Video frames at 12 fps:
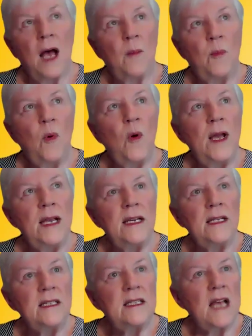
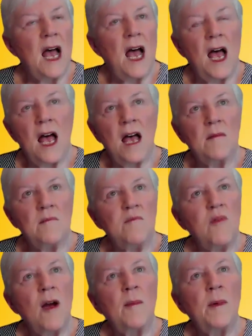boys,
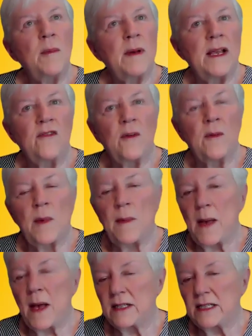probably from
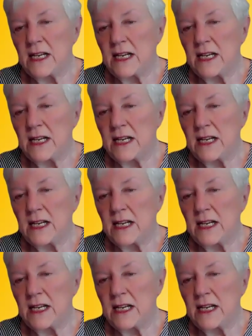about